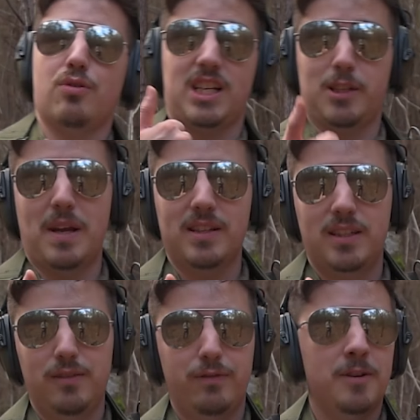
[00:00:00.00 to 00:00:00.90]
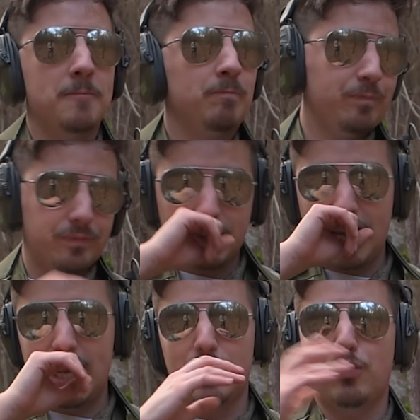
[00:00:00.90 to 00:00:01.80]
are expensive,
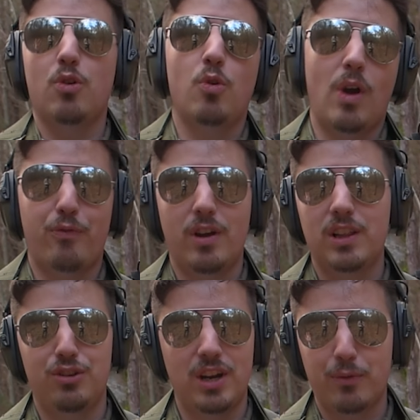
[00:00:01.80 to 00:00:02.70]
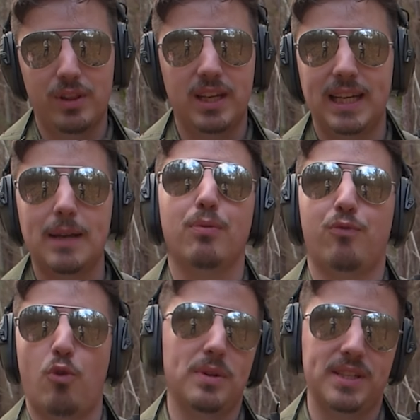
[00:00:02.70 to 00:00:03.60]
and quite frankly, you're not really gonna get
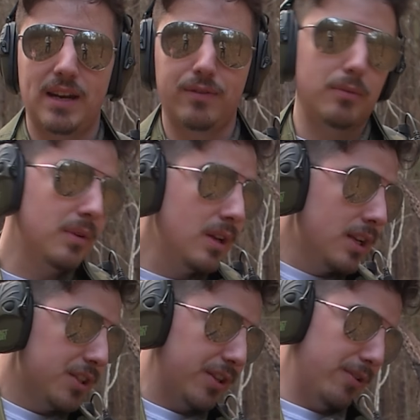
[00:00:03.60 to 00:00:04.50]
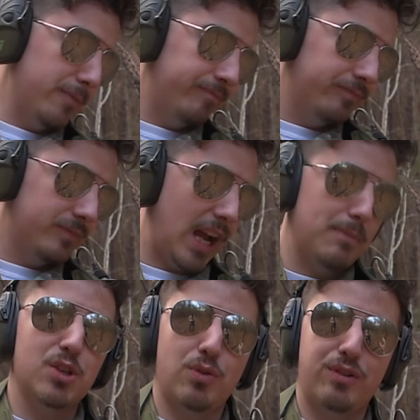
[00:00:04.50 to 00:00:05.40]
performance out of them. So
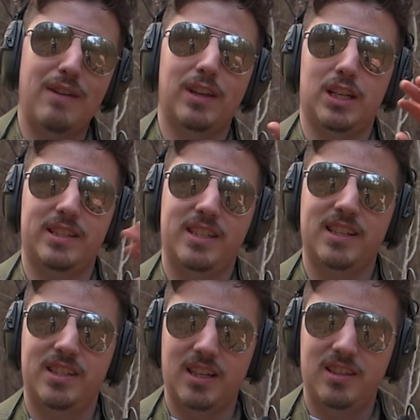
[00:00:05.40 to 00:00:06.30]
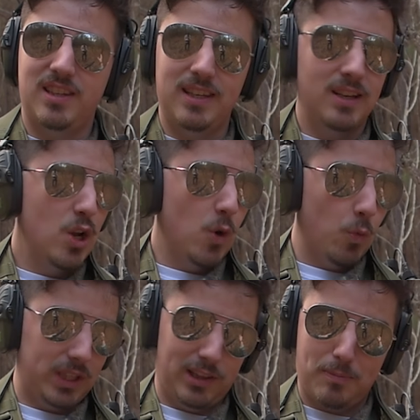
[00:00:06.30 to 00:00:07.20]
I'd much rather have like a 660
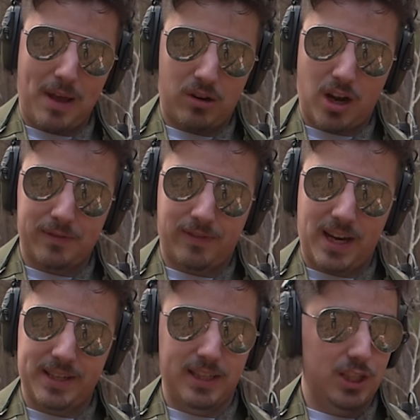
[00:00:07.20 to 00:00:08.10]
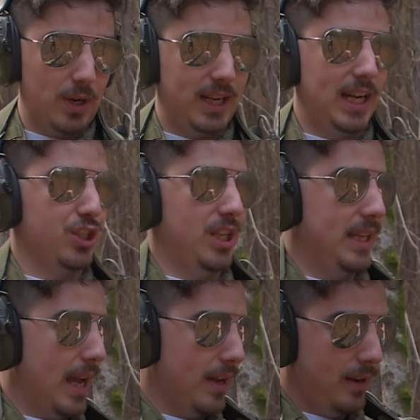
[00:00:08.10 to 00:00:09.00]
with a little Malkov device in it, so I can
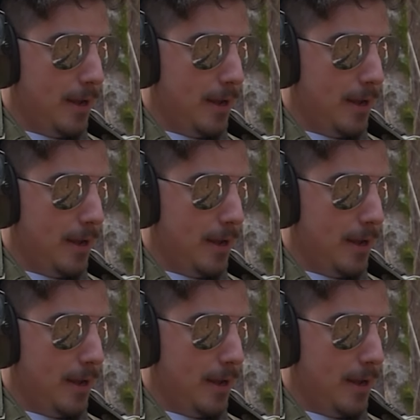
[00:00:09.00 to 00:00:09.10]
actually get,